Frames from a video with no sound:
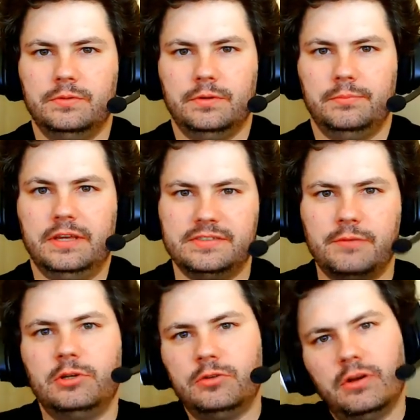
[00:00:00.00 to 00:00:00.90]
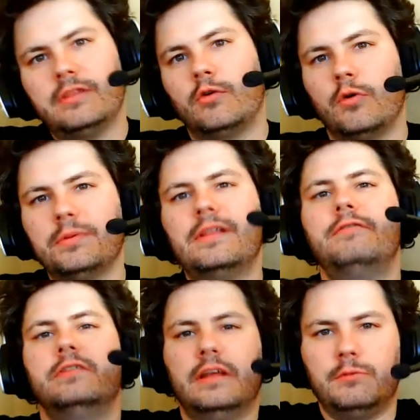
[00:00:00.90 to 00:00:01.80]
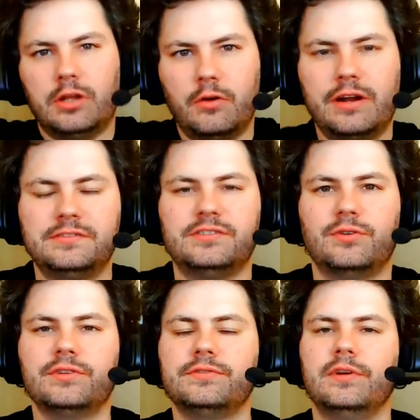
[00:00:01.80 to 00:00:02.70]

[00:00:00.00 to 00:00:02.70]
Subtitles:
because they would do it at the corporate level and then would go out to stores.